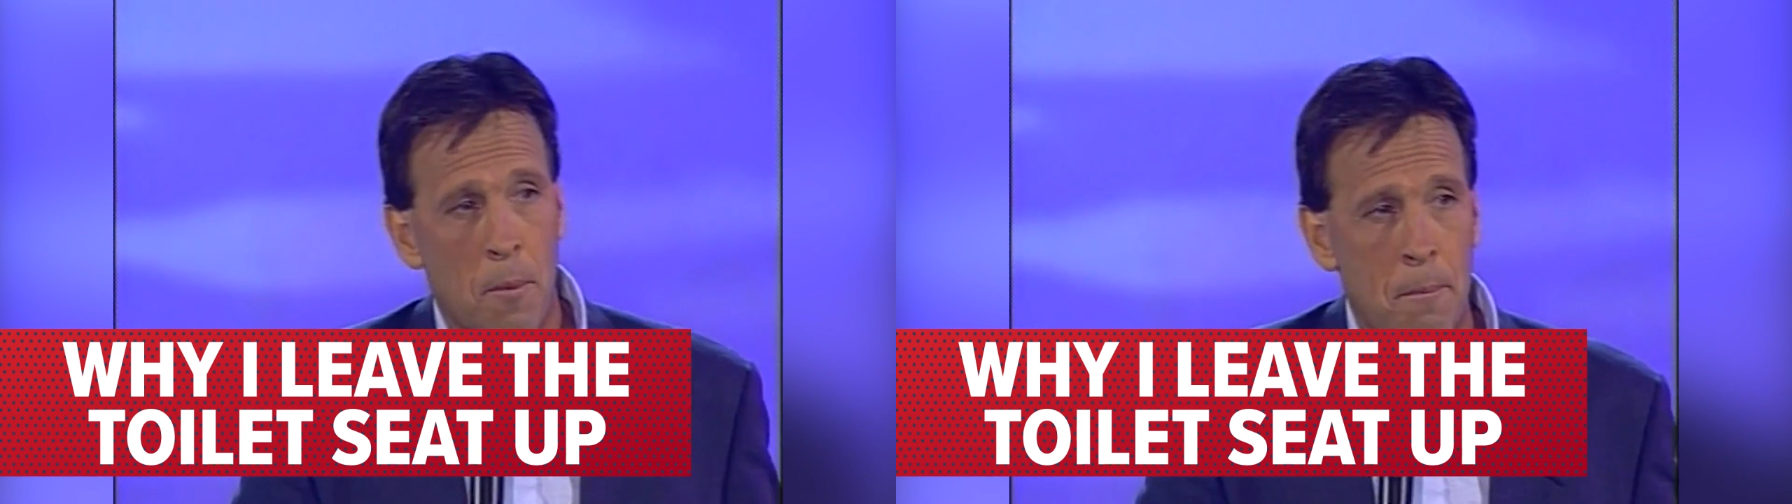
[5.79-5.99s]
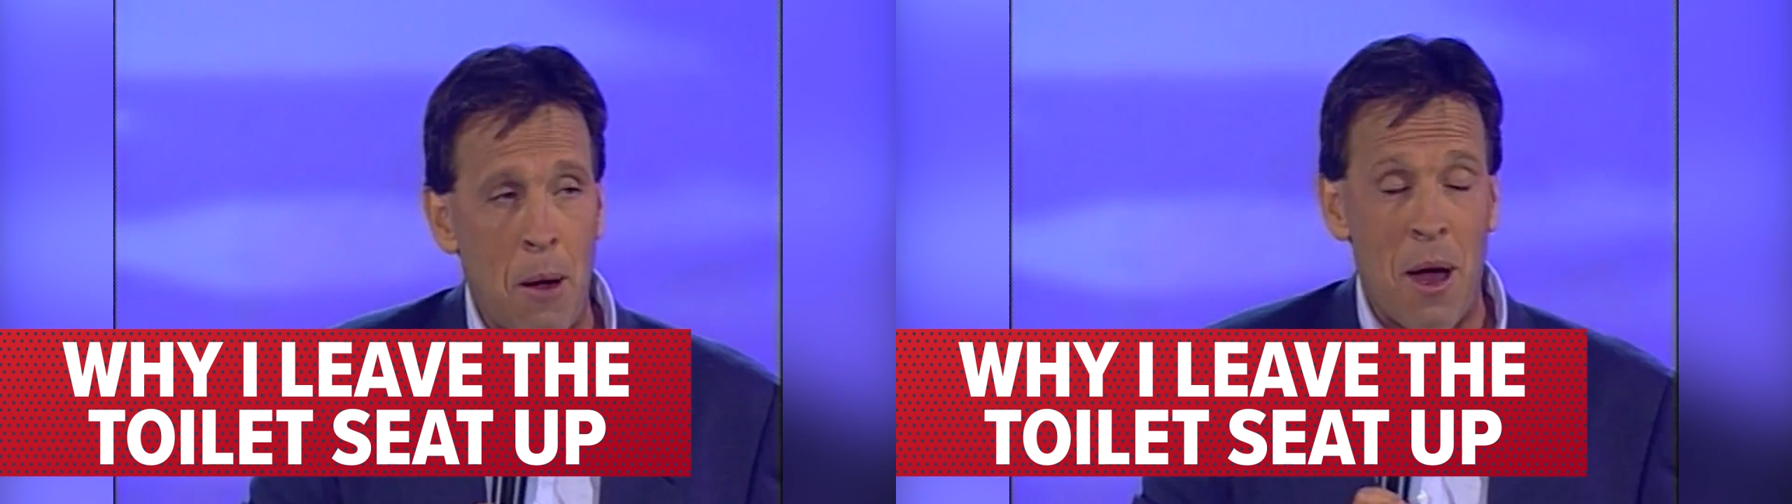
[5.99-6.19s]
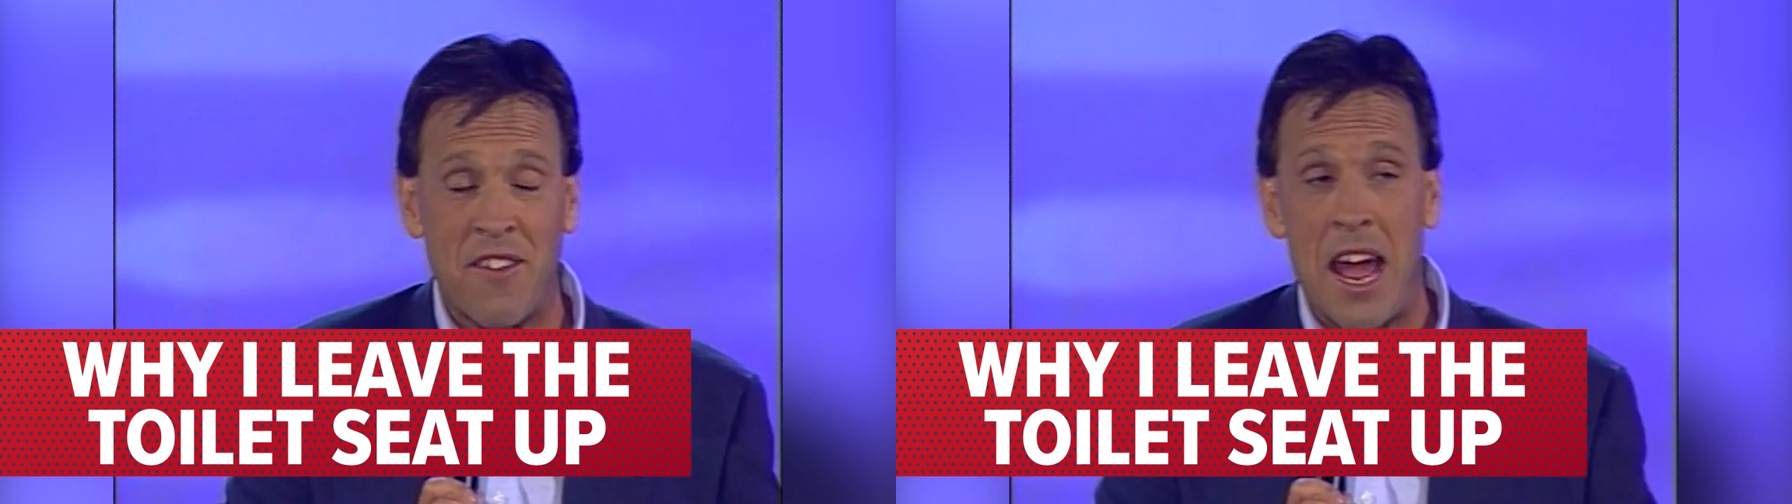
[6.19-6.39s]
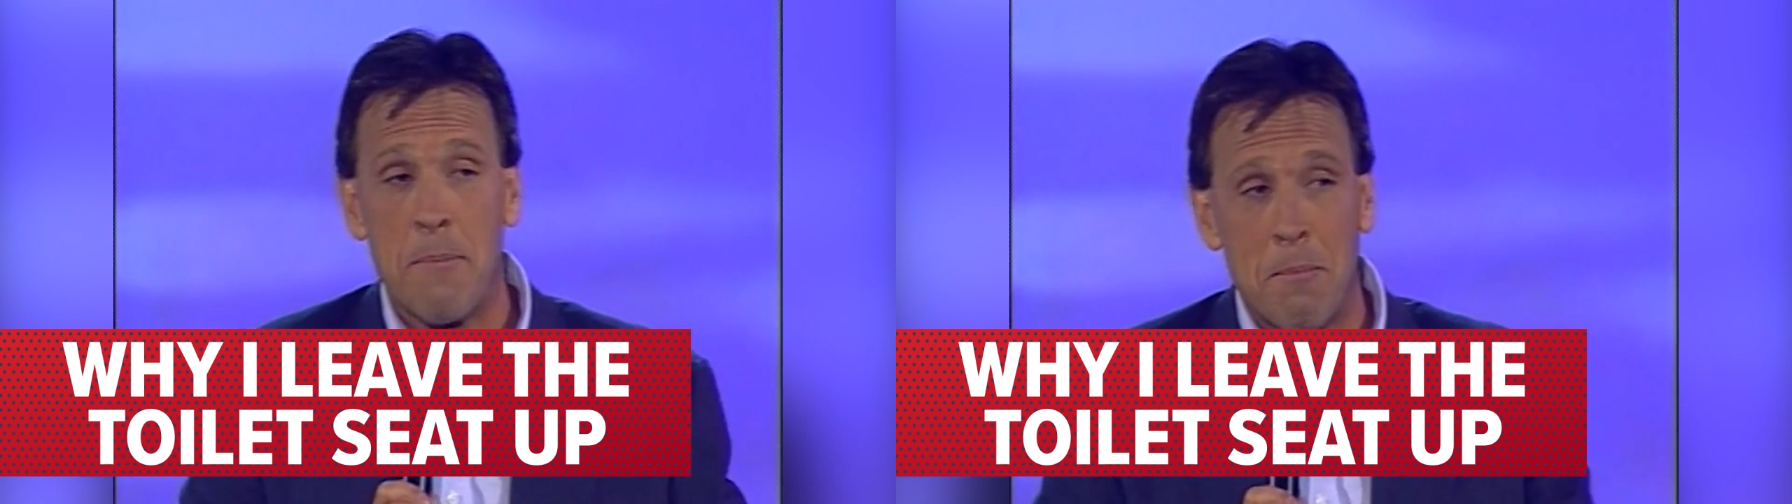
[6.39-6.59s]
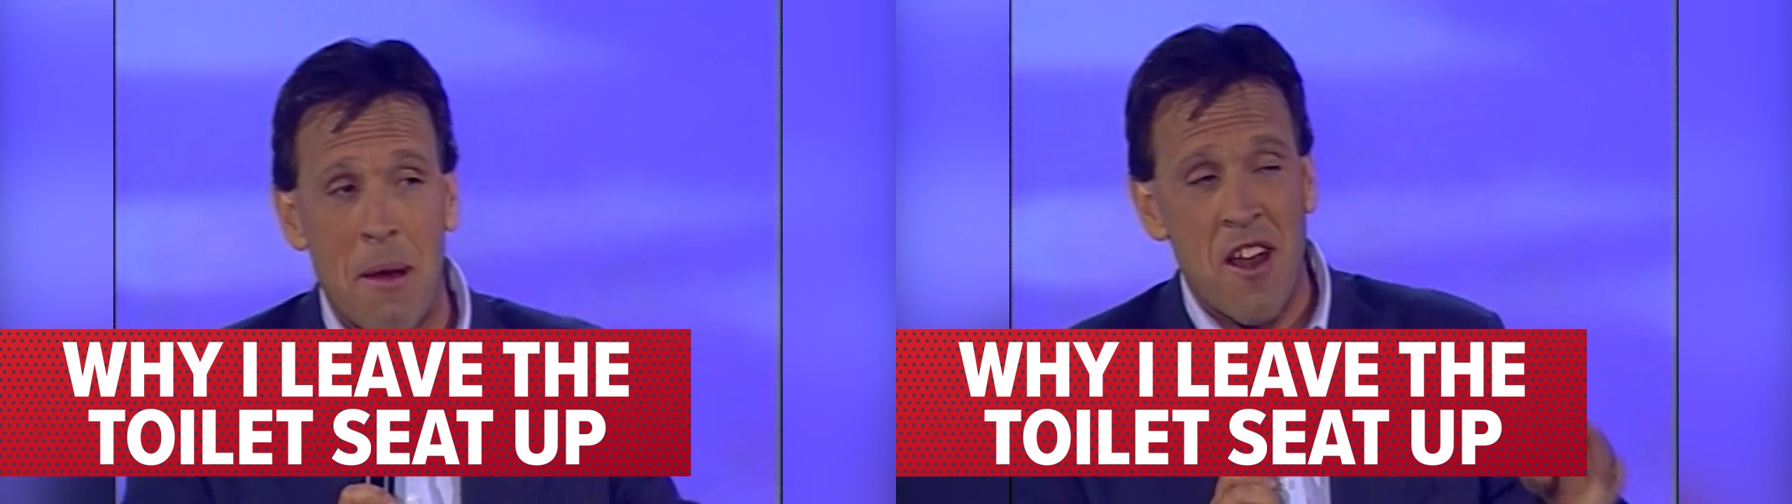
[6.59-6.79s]
My wife and I have
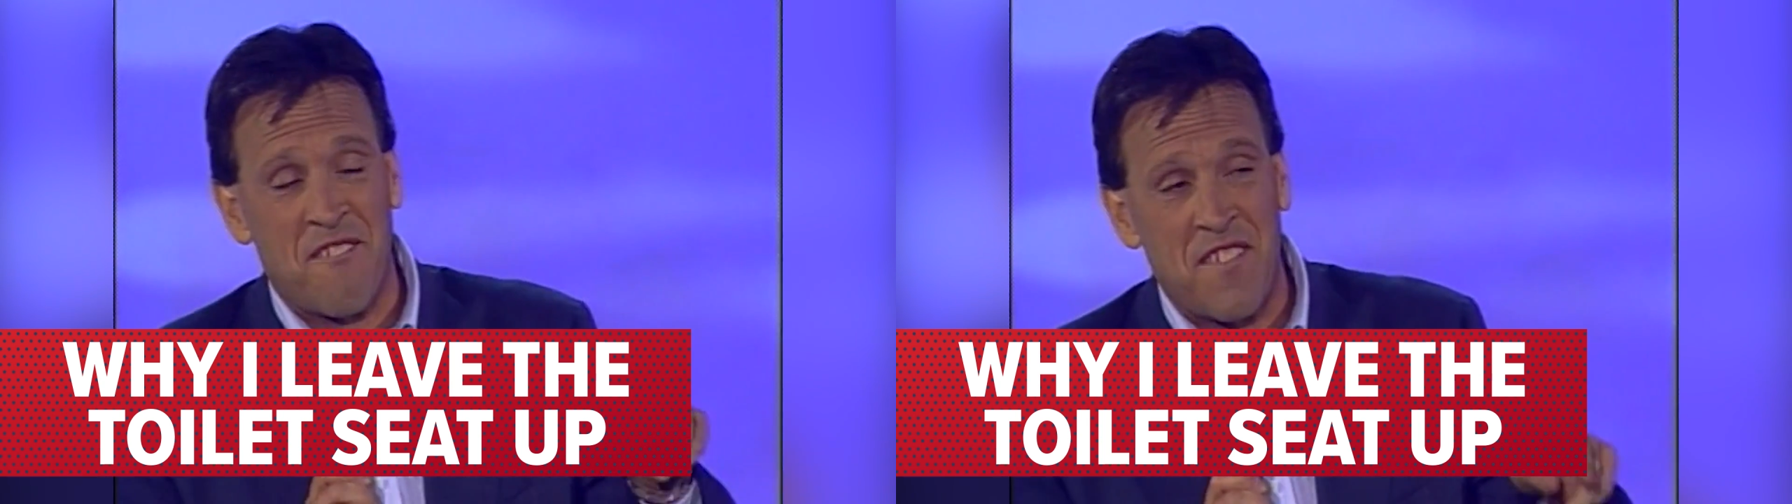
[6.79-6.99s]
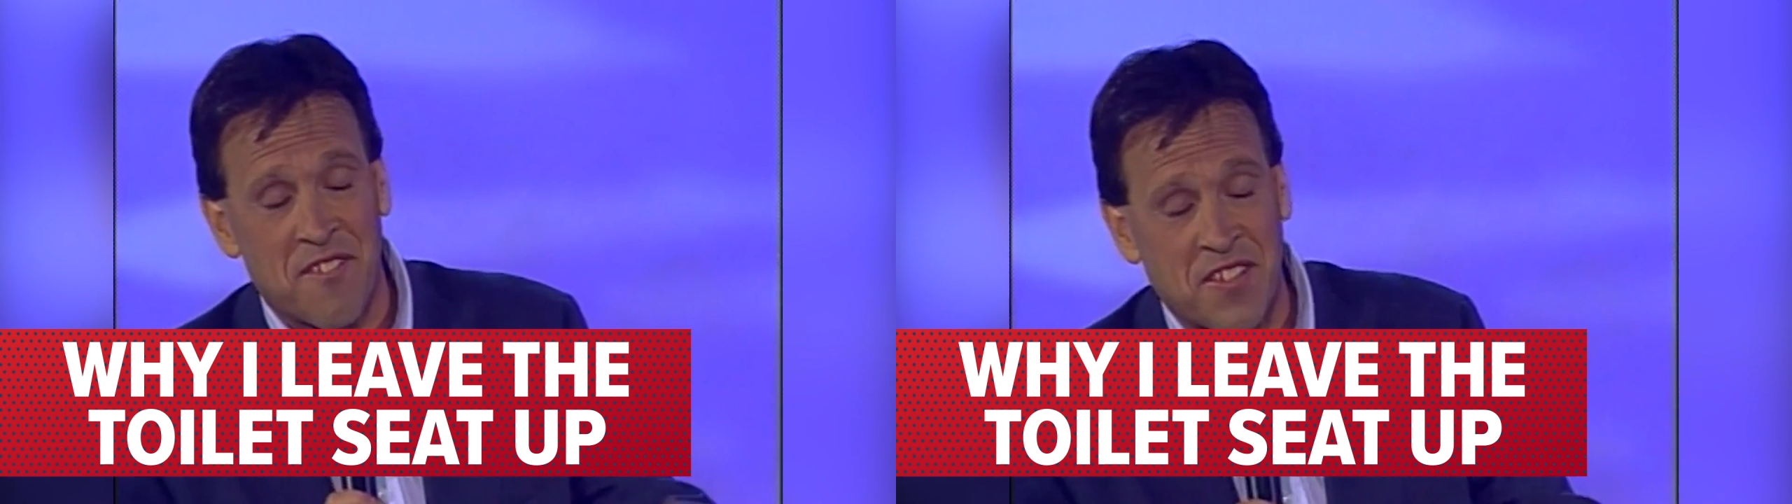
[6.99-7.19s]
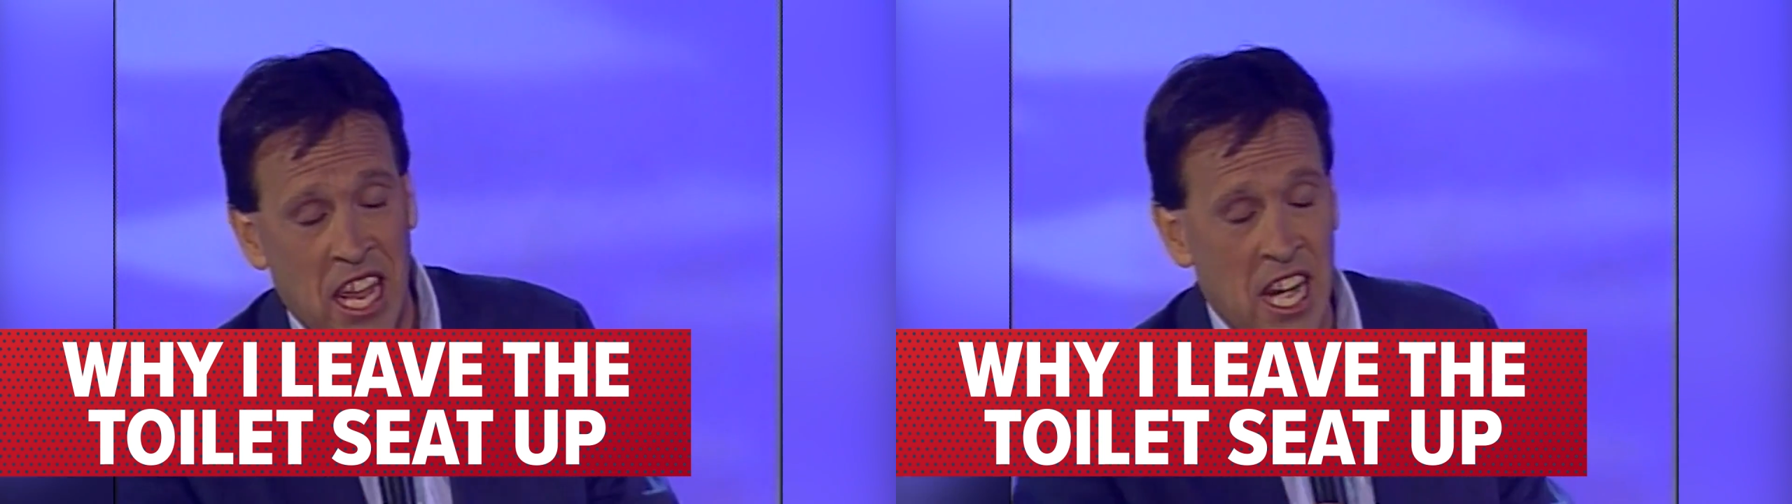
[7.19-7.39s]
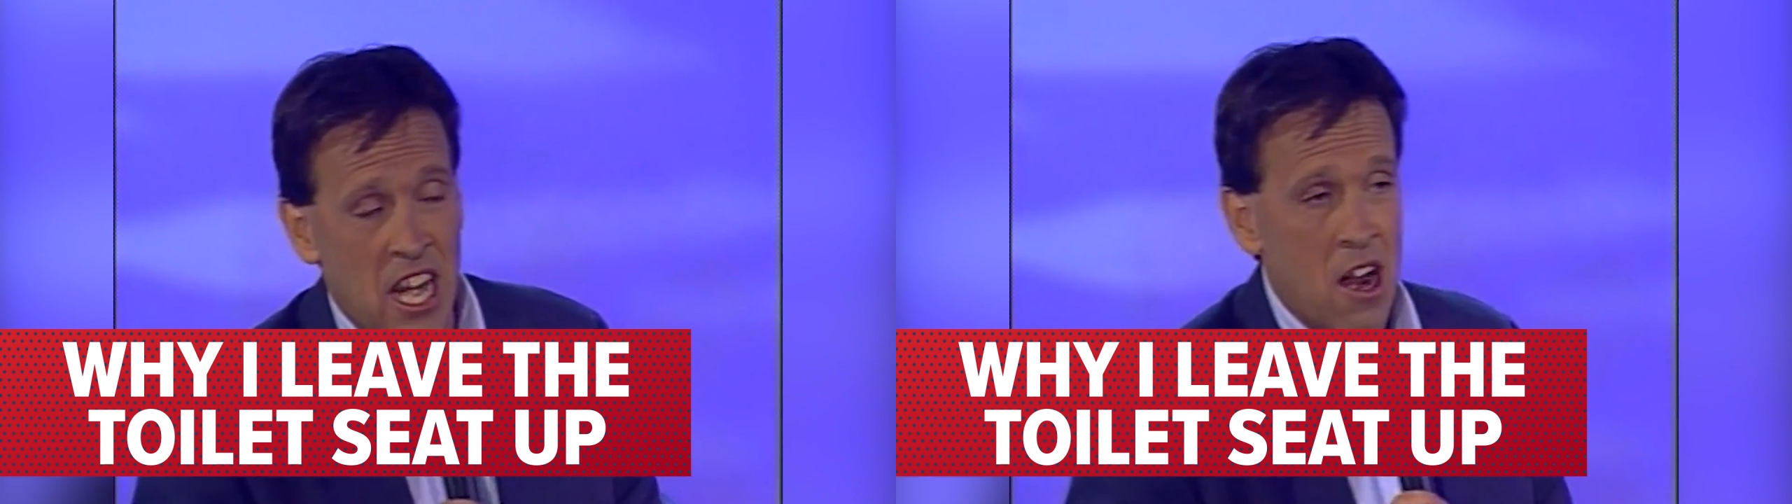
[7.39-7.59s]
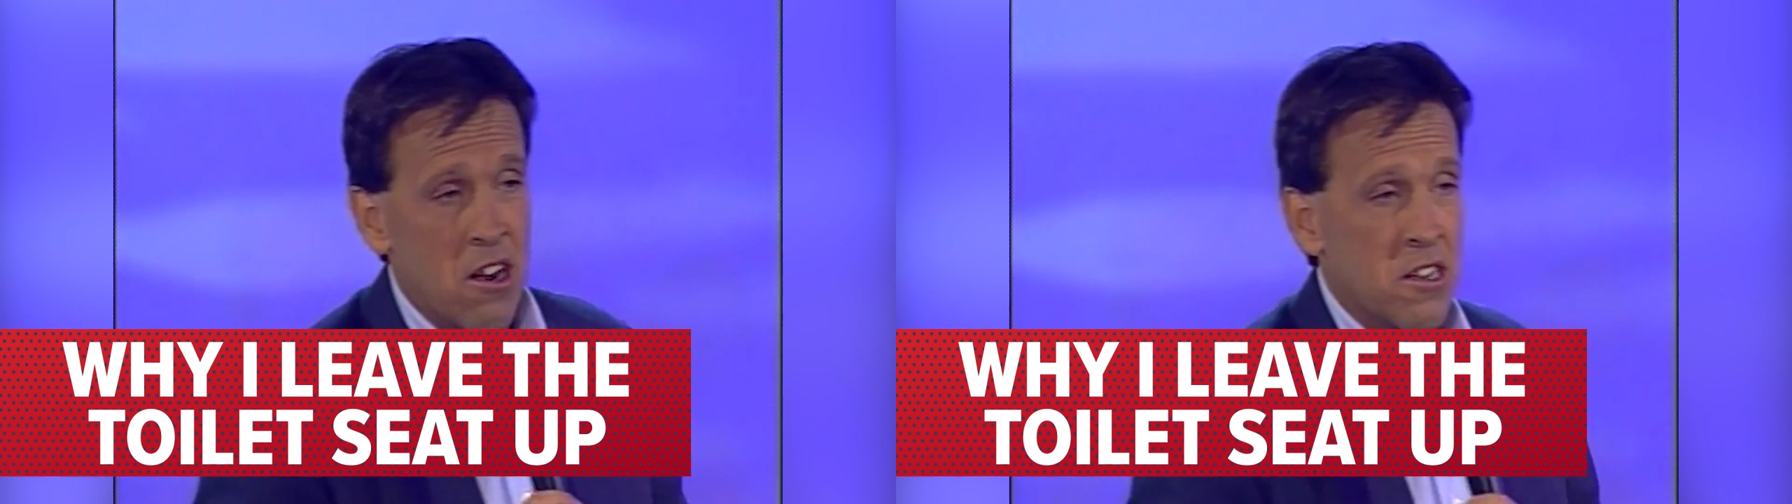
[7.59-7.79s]
been married 15
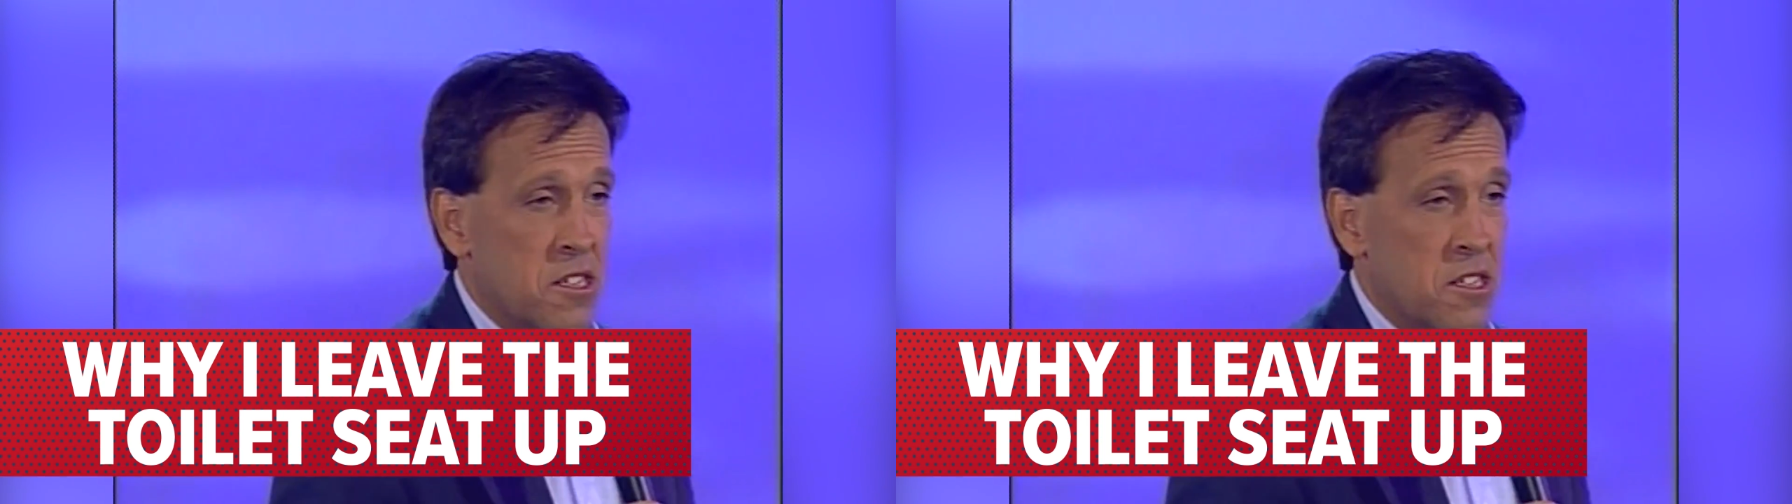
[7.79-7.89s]
years,